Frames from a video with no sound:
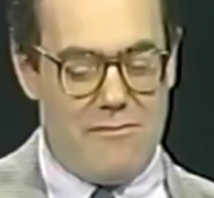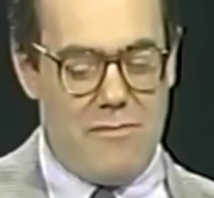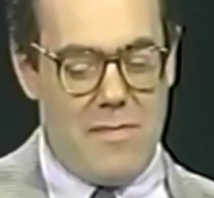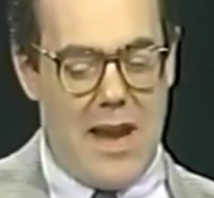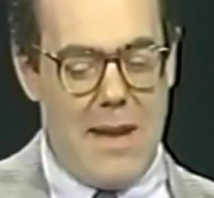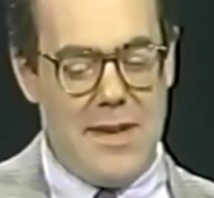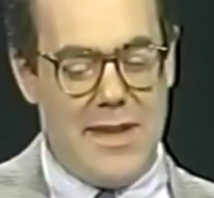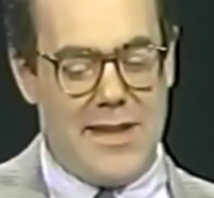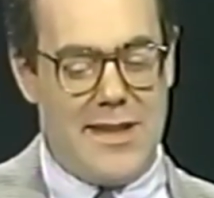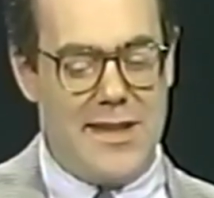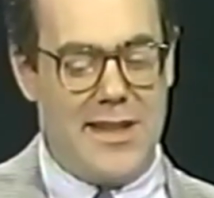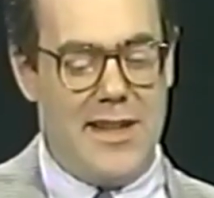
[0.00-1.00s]
maybe
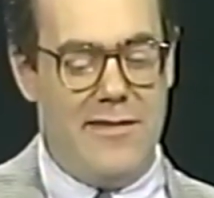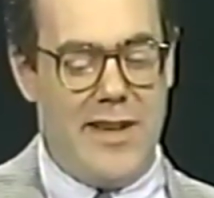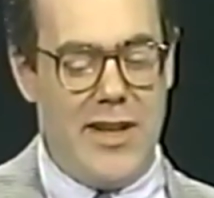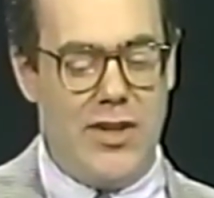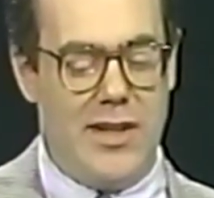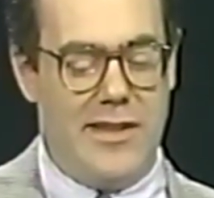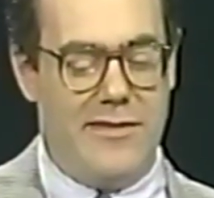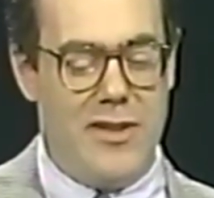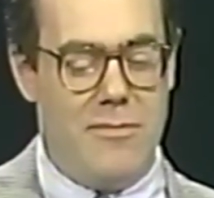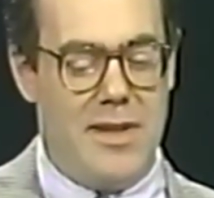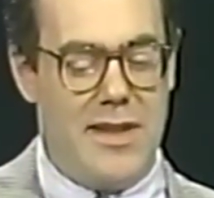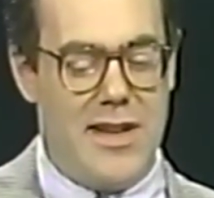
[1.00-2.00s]
this is a conventional
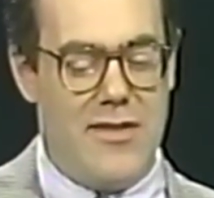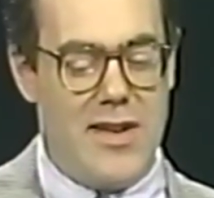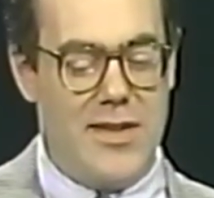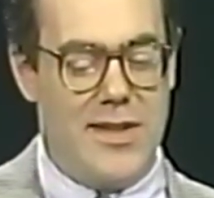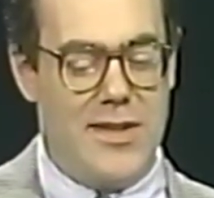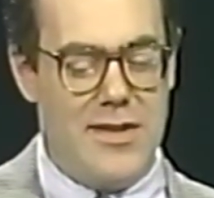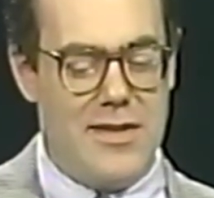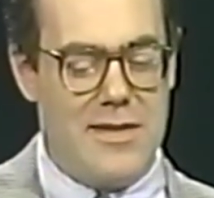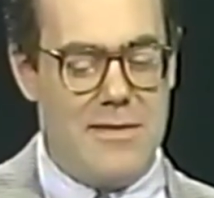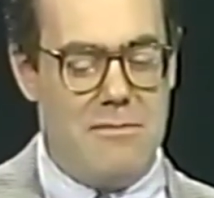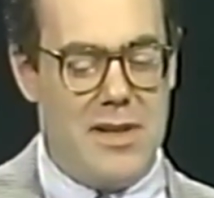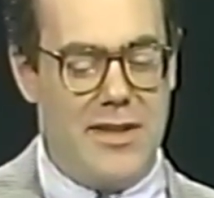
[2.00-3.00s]
view, but there are
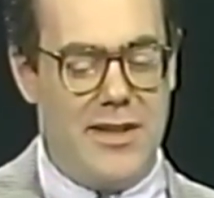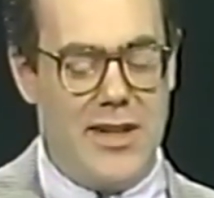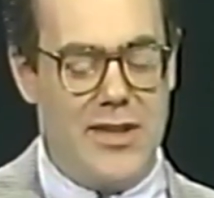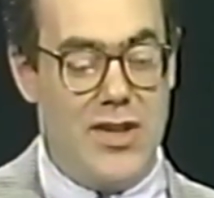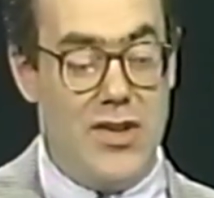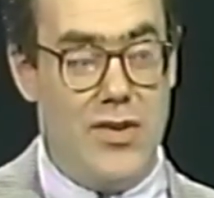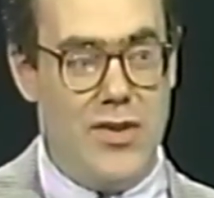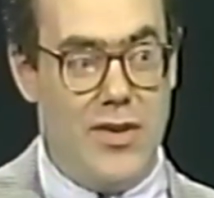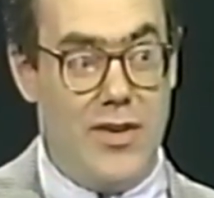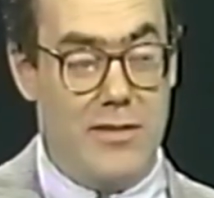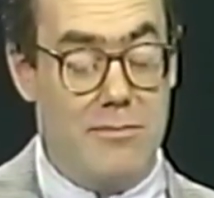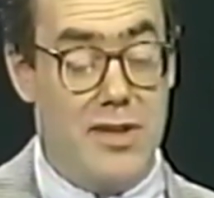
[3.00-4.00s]
certain buildings in New York,